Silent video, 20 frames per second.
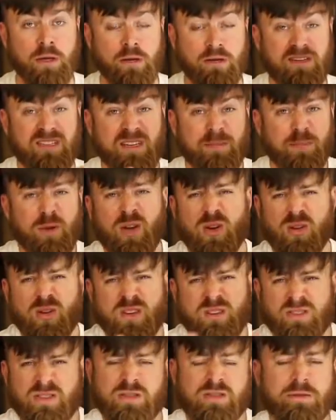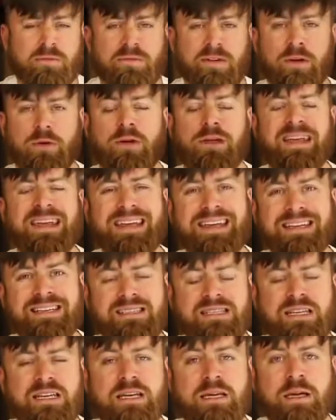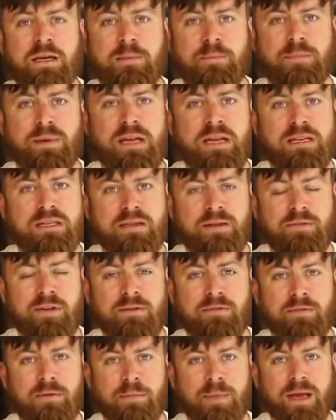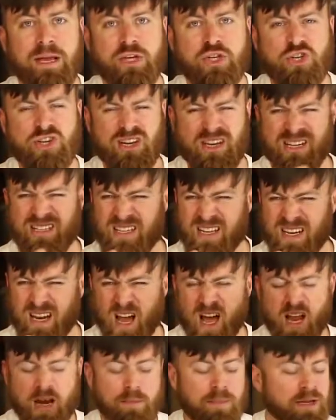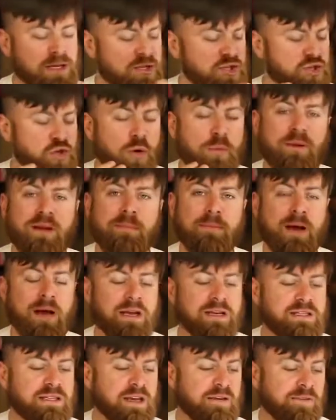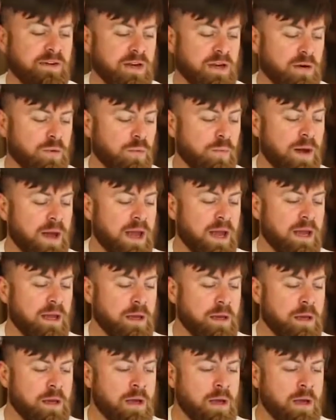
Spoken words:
The zip code is just a very easy piece of information. It's anonymous. Nobody minds giving it away.